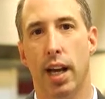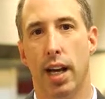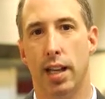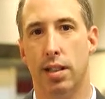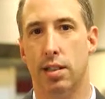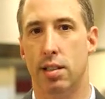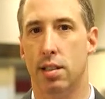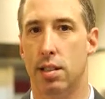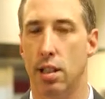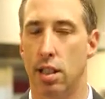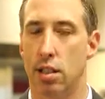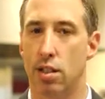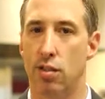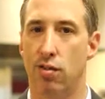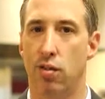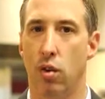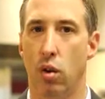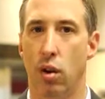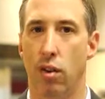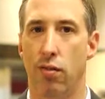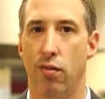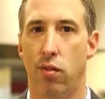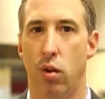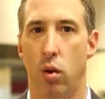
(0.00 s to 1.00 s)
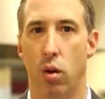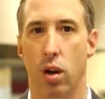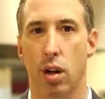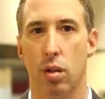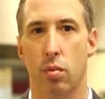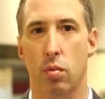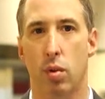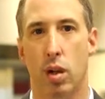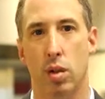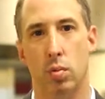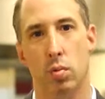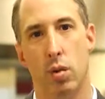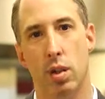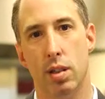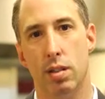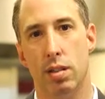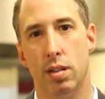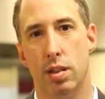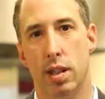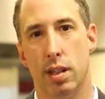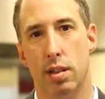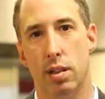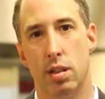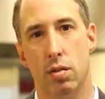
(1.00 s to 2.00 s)
at
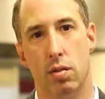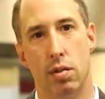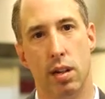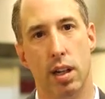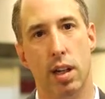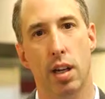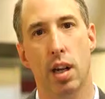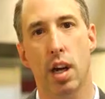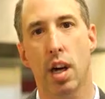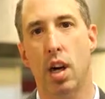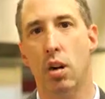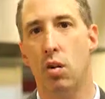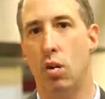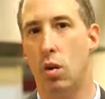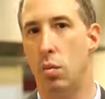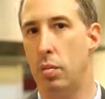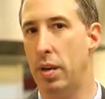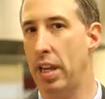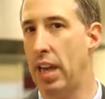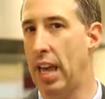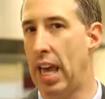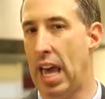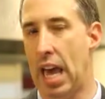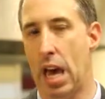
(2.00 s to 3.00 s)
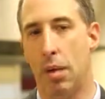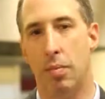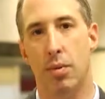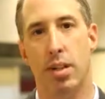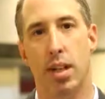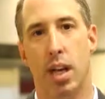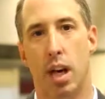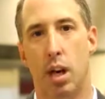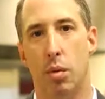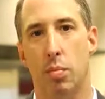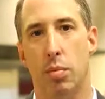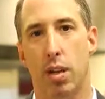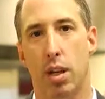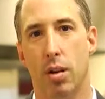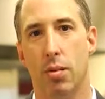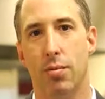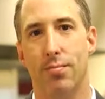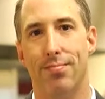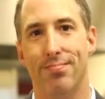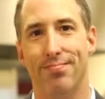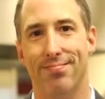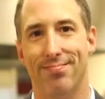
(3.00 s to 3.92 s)
644-1163. We'll be happy to help you.